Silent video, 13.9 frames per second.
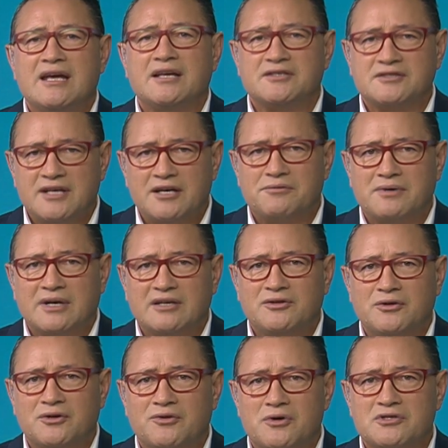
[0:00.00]
accelerate
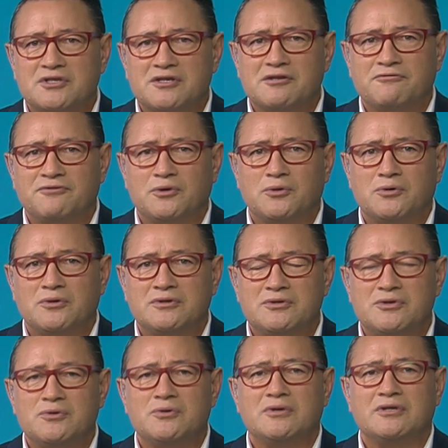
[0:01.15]
her crossing the floor
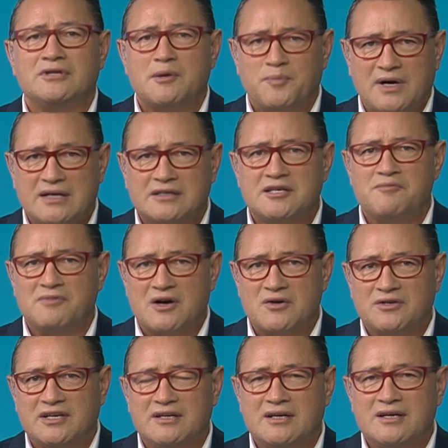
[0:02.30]
to Te Pāti
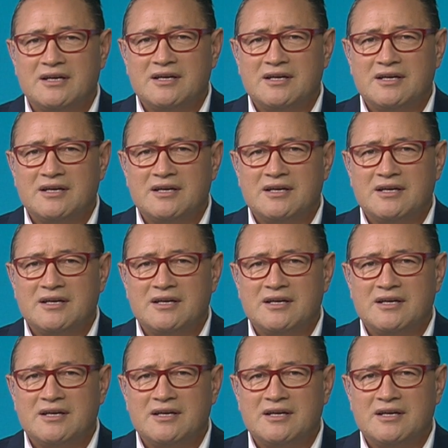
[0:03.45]
Māori?